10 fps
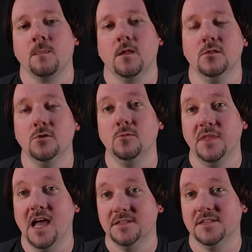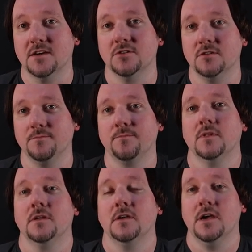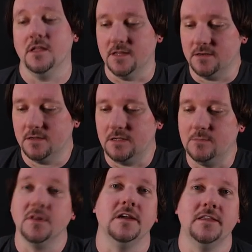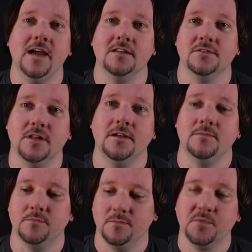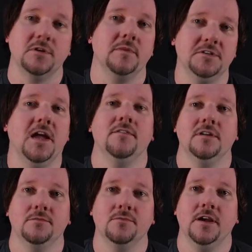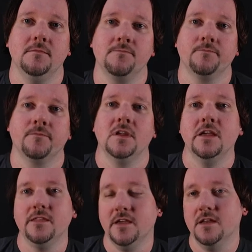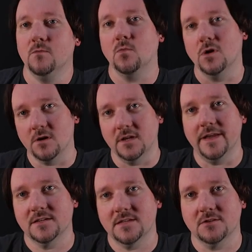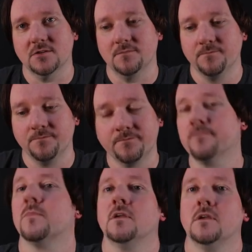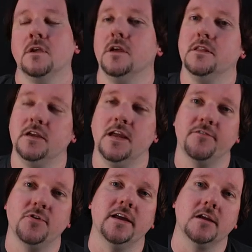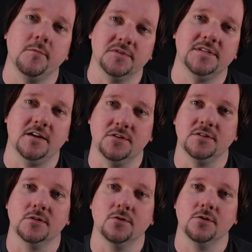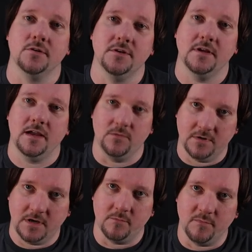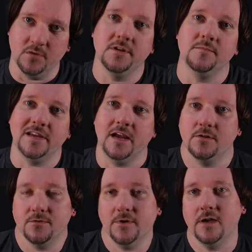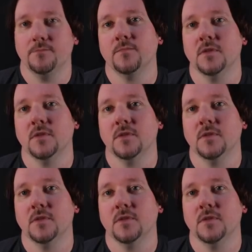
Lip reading: loop that section, and then keep playing that until I pretty much have it, right? And then work on the next section. And then after I got a couple sections learned, I would kind of build them together, right?